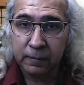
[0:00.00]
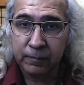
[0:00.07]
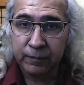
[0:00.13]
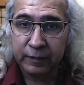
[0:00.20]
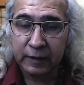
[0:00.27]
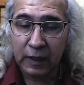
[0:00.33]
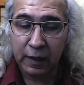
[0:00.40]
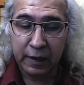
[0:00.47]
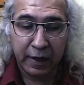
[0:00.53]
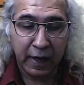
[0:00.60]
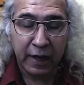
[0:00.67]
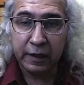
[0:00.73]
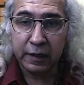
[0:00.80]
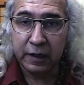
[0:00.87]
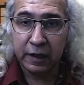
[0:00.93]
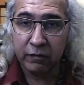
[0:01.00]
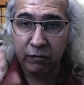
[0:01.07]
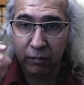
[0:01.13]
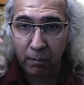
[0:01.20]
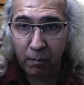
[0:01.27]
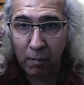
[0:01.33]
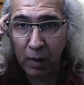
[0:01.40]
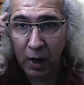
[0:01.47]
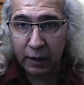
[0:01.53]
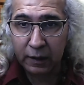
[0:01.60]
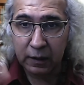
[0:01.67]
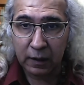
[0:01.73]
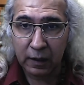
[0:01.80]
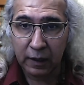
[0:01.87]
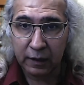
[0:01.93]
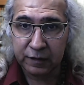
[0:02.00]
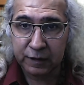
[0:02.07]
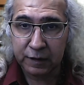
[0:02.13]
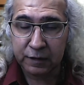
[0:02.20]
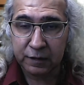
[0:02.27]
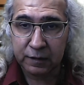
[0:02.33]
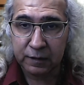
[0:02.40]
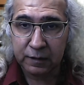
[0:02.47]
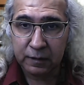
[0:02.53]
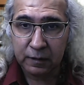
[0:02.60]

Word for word: a narrative mind nexus,